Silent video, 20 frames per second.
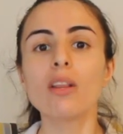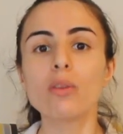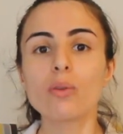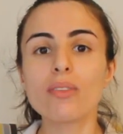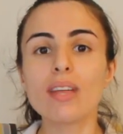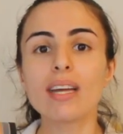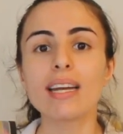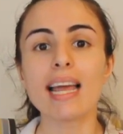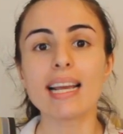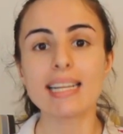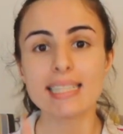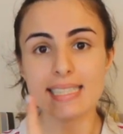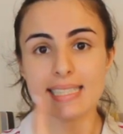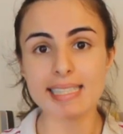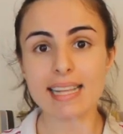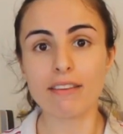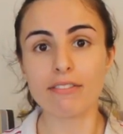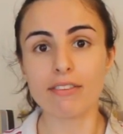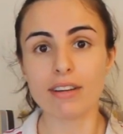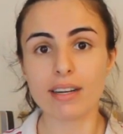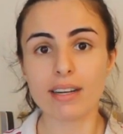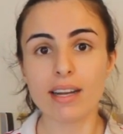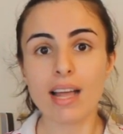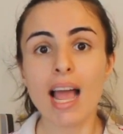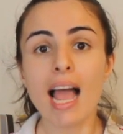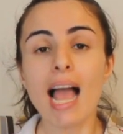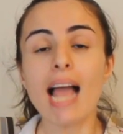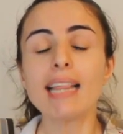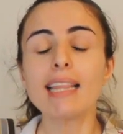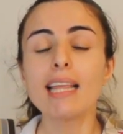to the next level
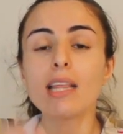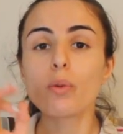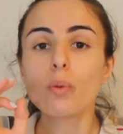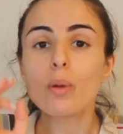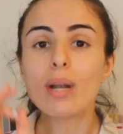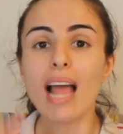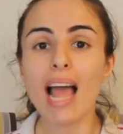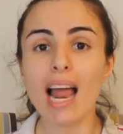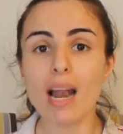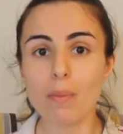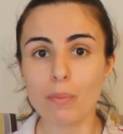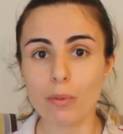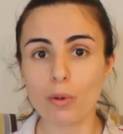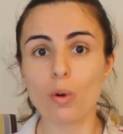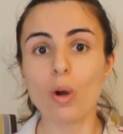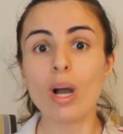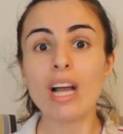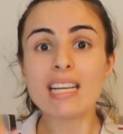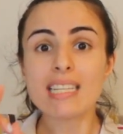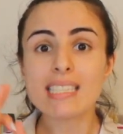and it will help you